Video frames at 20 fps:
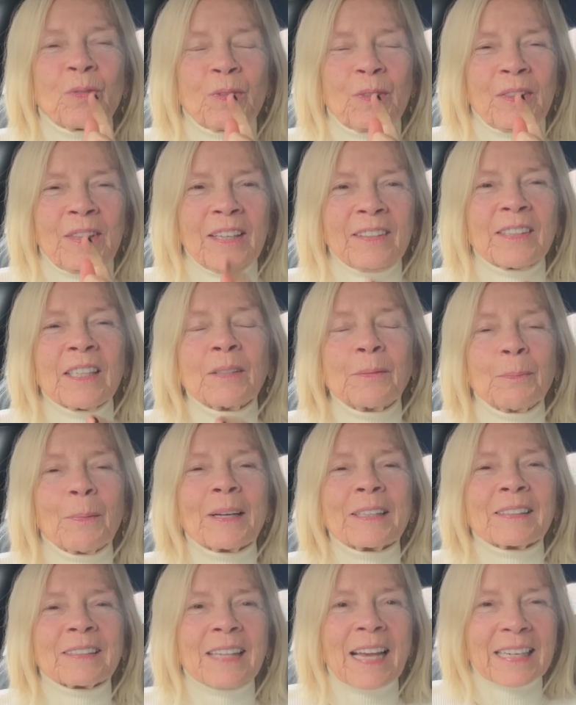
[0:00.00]
this is
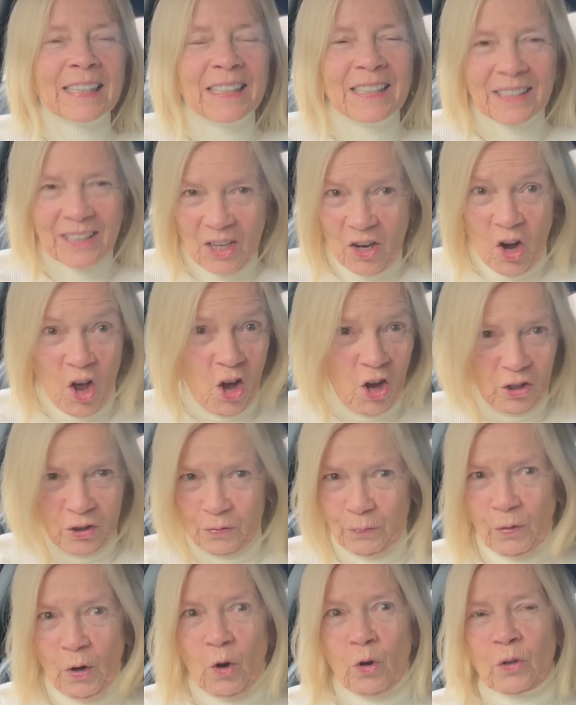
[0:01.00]
my second to last
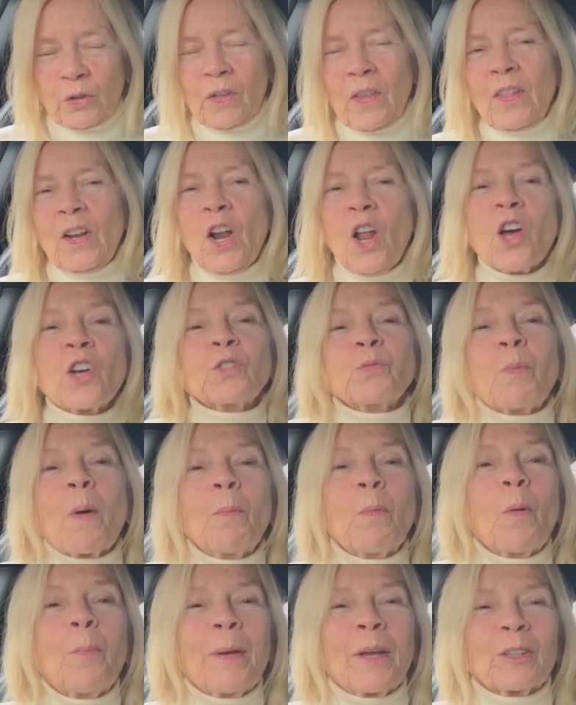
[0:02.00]
vlog, so the last one
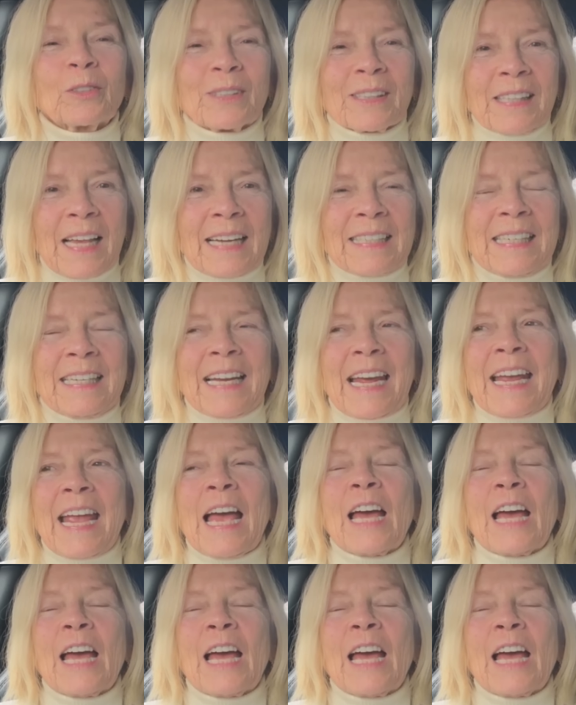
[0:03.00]
will be on Saturday,